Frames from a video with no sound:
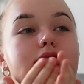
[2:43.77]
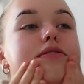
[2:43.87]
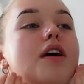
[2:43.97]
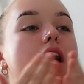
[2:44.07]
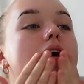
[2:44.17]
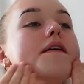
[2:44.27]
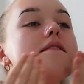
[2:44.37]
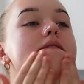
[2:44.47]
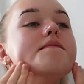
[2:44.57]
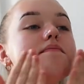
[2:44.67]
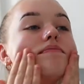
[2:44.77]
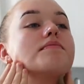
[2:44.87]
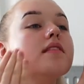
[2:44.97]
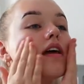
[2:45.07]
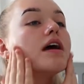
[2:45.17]
So
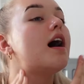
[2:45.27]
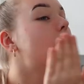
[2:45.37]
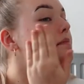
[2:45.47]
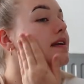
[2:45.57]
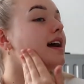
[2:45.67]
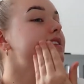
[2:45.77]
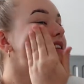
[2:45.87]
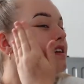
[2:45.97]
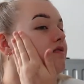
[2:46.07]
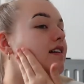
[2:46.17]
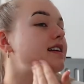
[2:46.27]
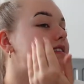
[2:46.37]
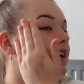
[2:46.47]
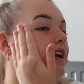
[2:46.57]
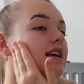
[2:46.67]
I'm getting
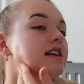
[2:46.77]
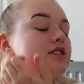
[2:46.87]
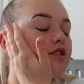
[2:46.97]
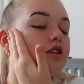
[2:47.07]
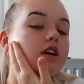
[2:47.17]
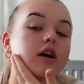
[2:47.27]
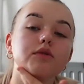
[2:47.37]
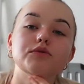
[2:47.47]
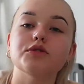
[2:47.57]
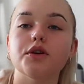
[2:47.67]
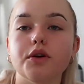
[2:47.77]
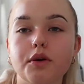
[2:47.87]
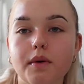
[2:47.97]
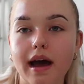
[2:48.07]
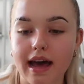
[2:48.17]
ready to go
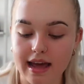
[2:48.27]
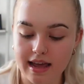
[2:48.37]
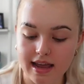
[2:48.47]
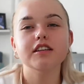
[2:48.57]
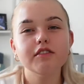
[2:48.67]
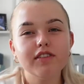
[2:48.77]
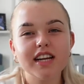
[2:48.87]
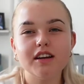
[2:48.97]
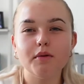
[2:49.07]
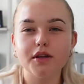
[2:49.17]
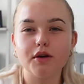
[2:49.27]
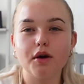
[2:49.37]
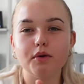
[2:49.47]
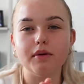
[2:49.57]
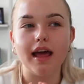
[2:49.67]
to a, I don't really know what you
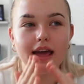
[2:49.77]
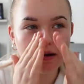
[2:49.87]
call it.